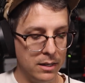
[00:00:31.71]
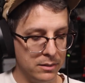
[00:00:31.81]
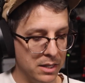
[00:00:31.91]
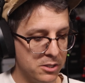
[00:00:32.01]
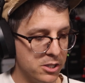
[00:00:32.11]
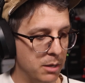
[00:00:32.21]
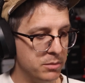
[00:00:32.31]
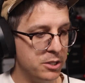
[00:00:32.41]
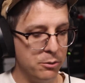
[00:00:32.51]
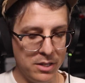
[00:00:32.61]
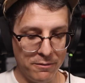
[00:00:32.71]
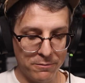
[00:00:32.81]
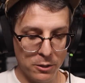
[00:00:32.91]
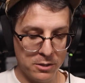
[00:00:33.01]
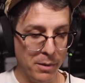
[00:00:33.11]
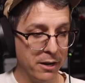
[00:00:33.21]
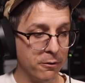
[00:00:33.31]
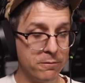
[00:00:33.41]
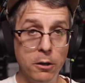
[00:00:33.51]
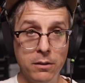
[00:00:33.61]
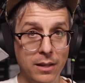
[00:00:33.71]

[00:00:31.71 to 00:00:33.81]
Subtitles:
Let's jump to the first microphone.